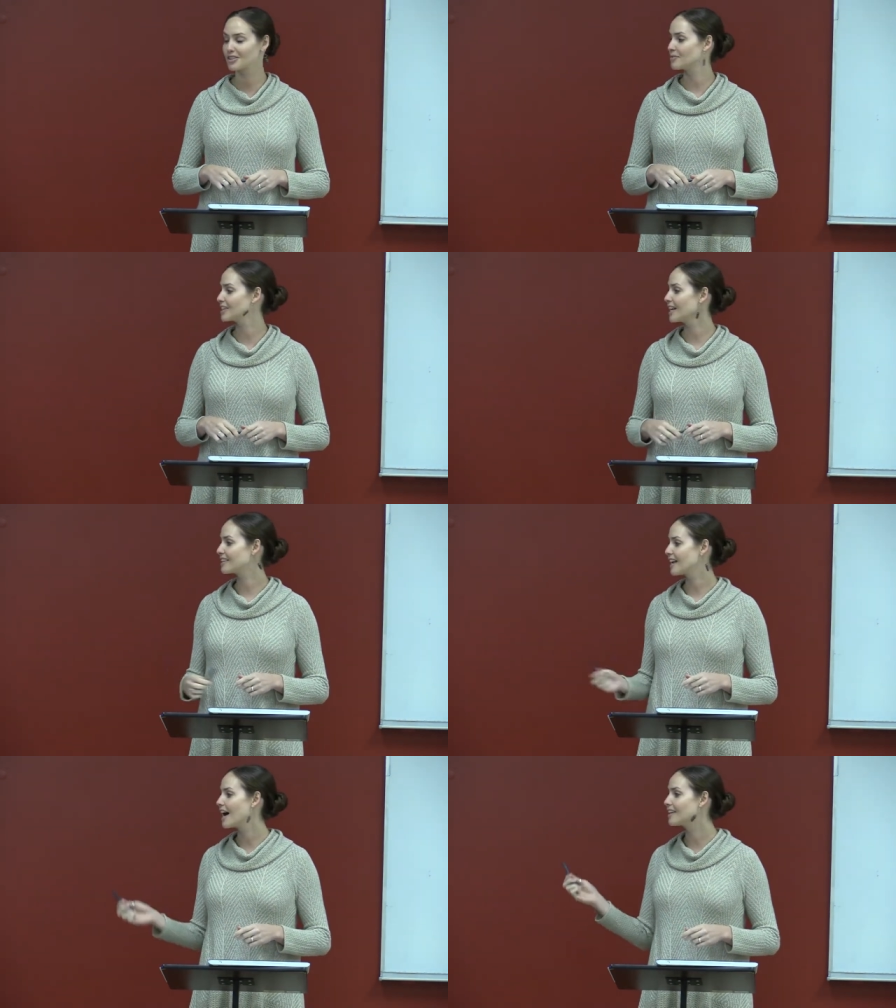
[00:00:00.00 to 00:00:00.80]
something
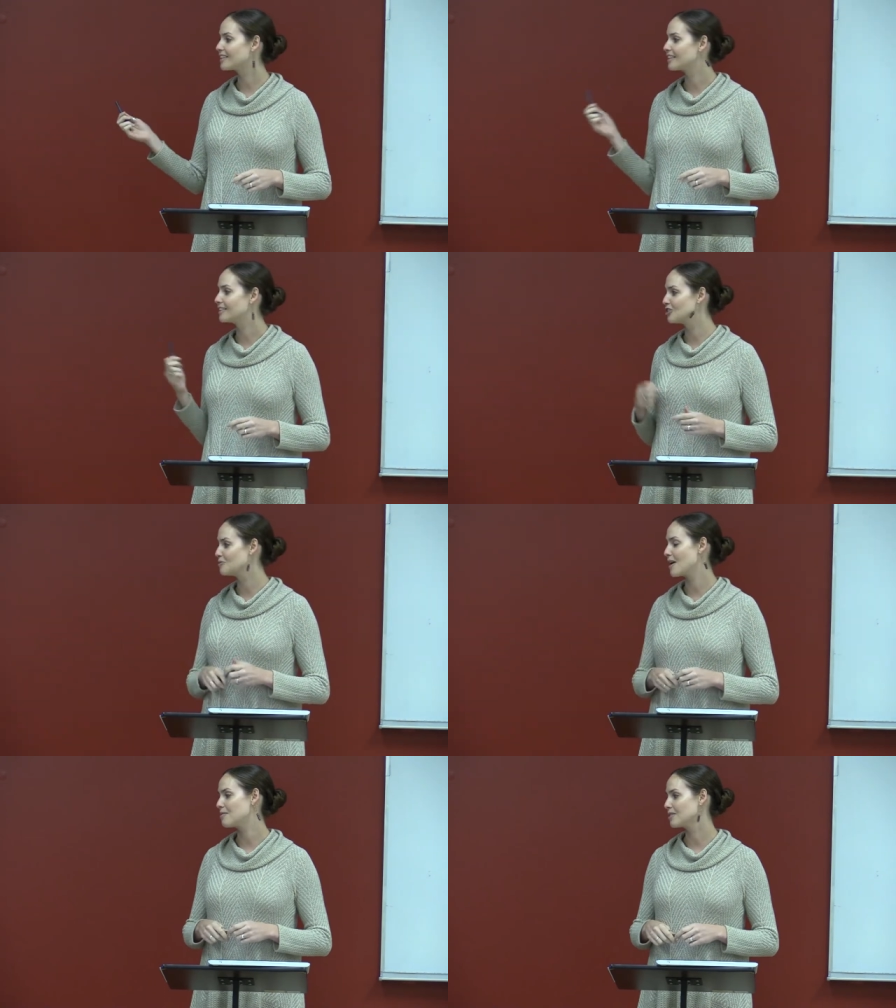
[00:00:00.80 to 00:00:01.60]
like that, then
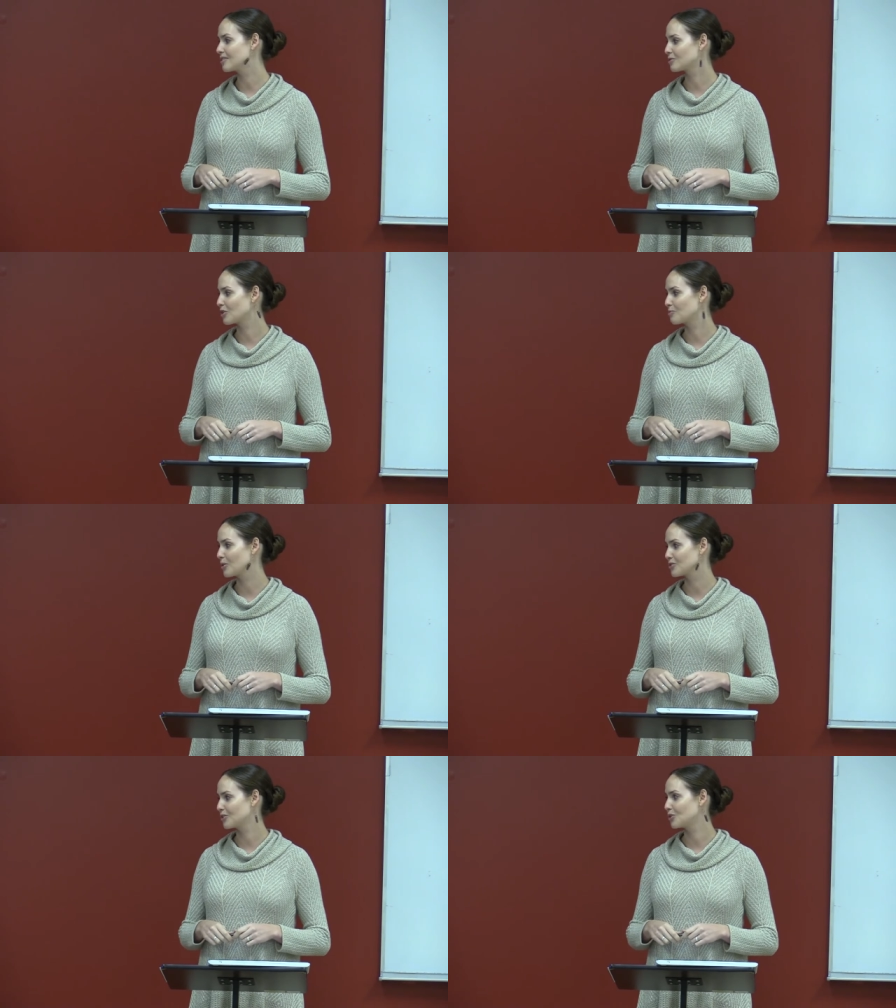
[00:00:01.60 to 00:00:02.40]
you may be the sort of
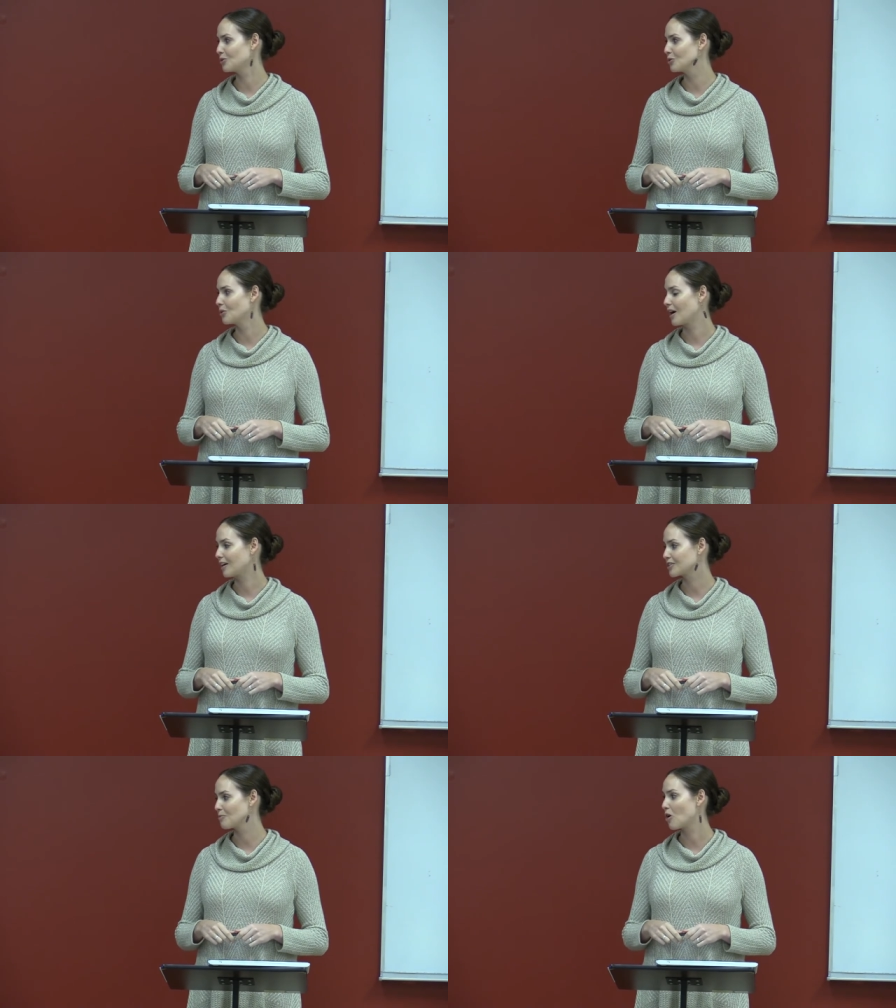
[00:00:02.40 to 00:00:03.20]
person who
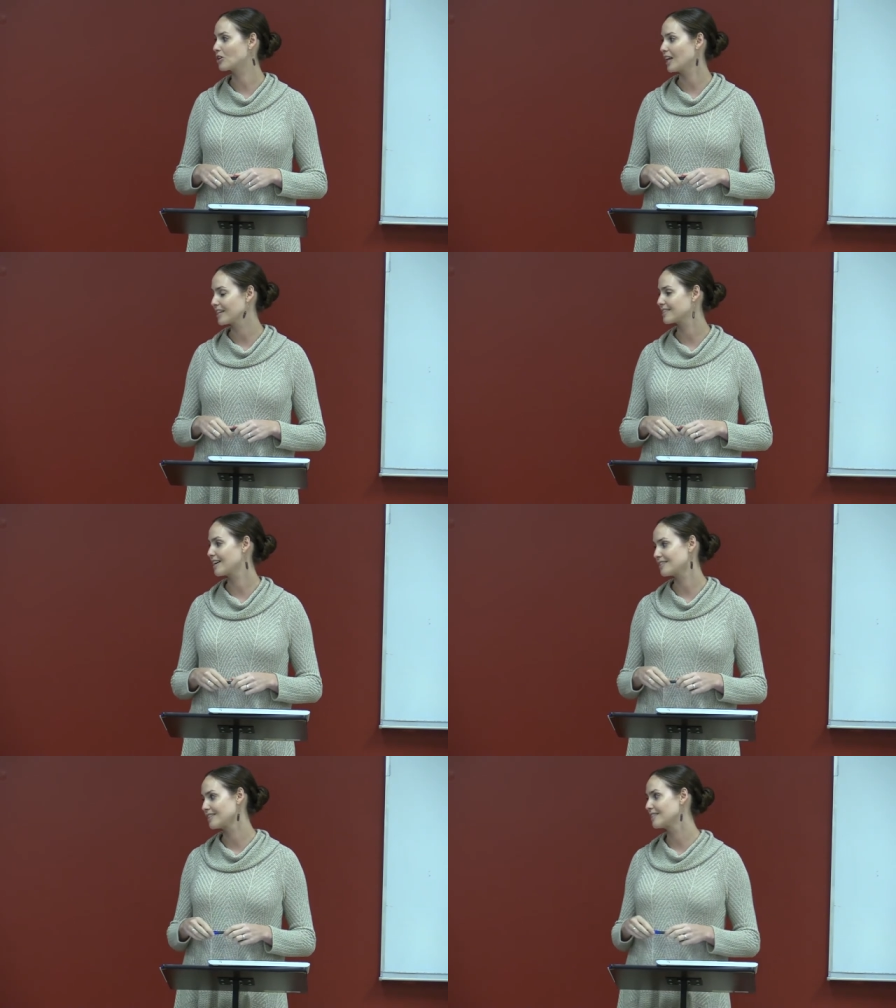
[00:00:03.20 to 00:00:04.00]
uh, small class
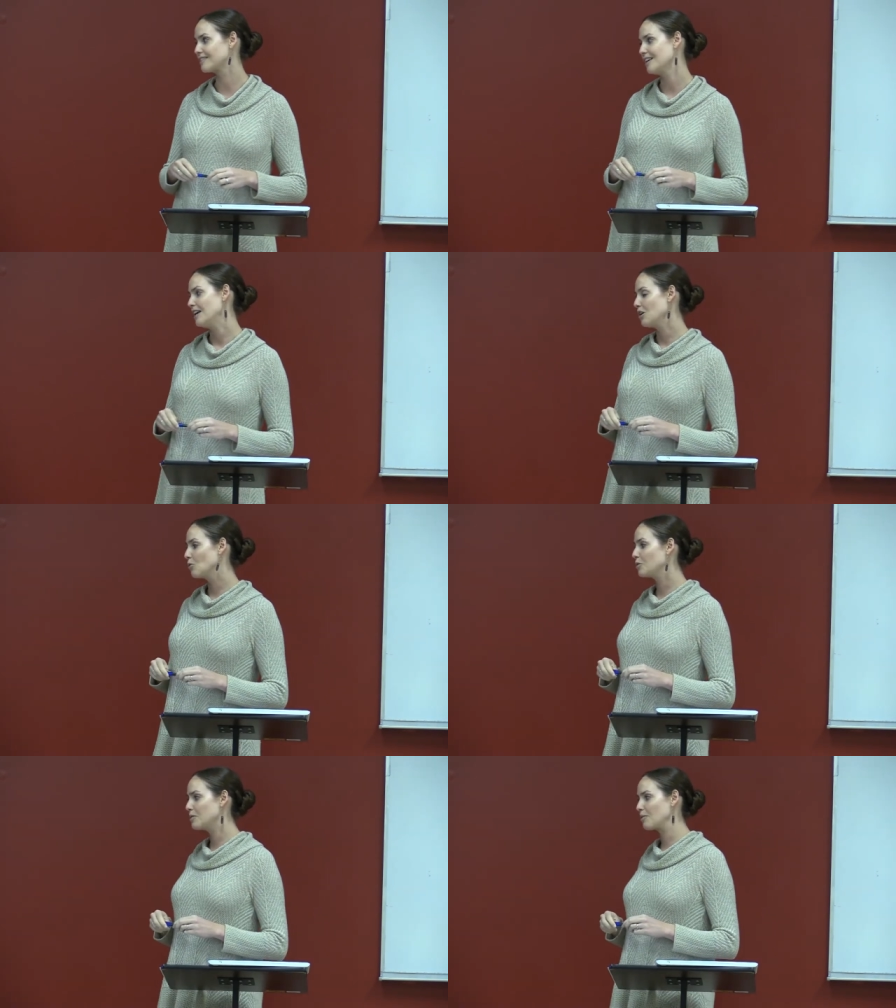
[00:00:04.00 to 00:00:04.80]
sizes
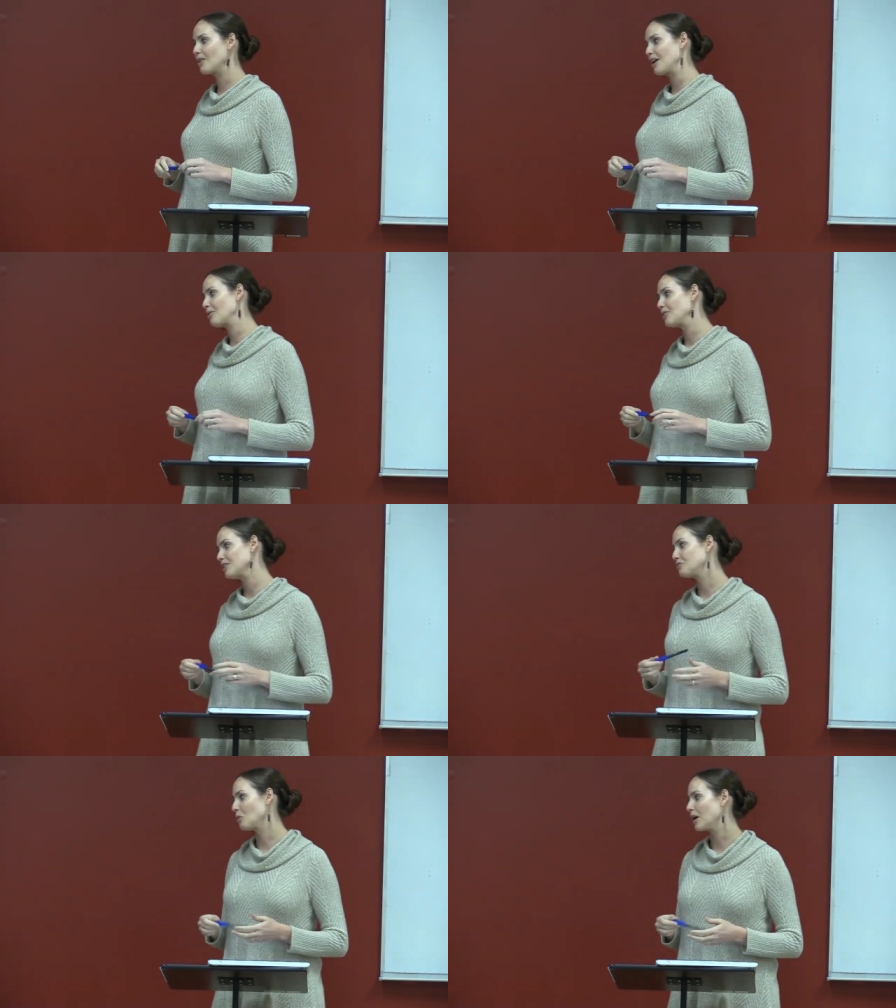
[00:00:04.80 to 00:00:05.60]
would be a
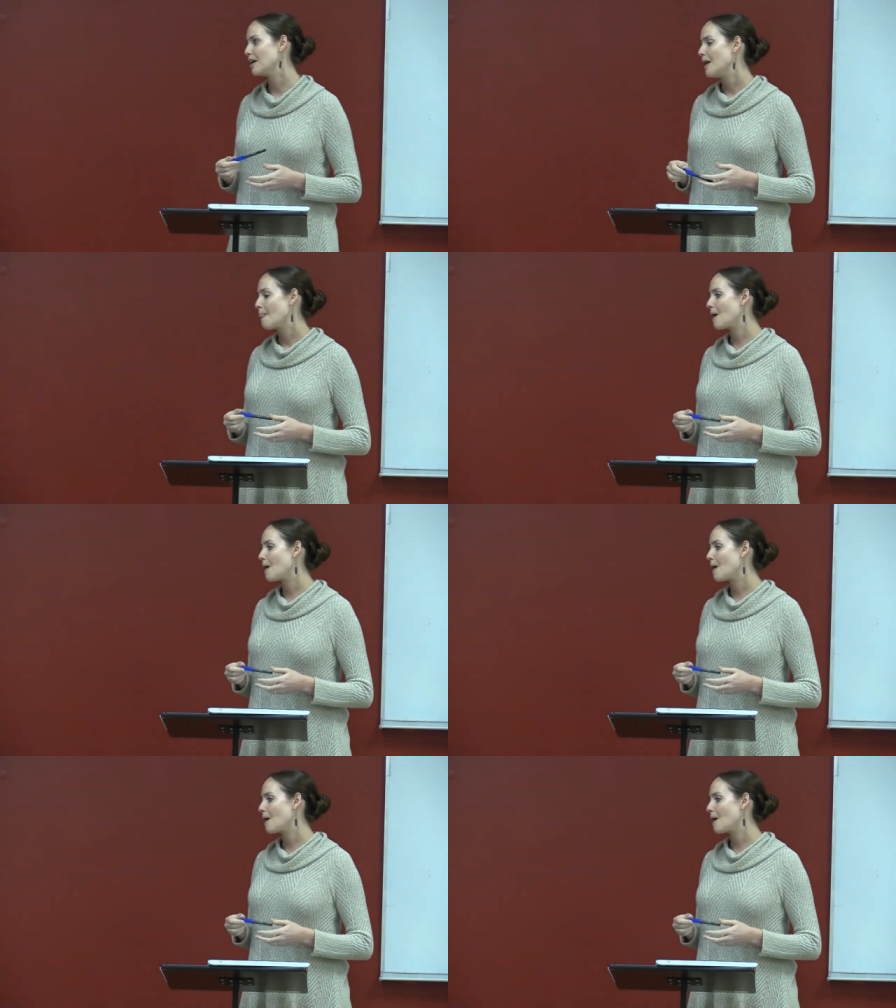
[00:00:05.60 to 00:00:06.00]
priority for.